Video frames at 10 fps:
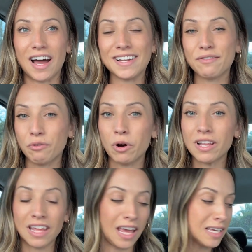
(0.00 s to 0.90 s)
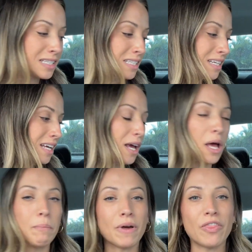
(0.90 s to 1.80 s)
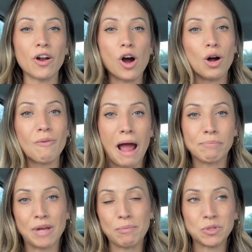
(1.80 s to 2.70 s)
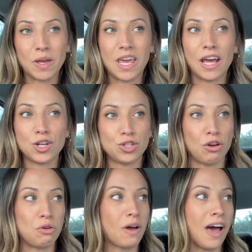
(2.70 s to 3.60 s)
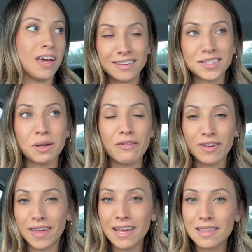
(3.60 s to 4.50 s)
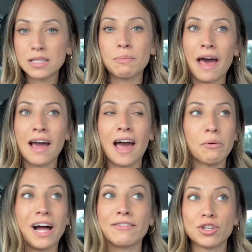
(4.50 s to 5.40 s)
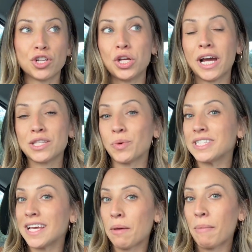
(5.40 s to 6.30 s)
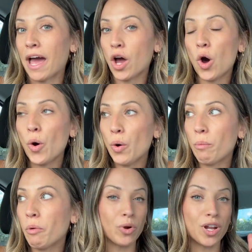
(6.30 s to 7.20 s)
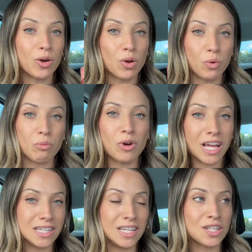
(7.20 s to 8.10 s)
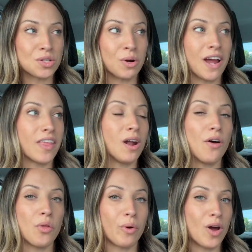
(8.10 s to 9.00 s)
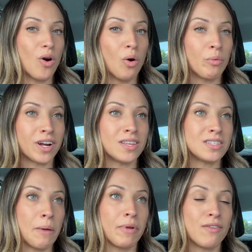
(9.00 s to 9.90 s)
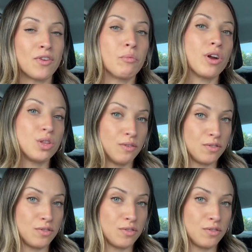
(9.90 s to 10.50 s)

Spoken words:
4 things, but they're all wrapped up so I can't show you guys. So everything in this bag I will have to show you guys once I get back home. We're gonna go to one more antique store, and then on the way home we're gonna stop at a few more thrift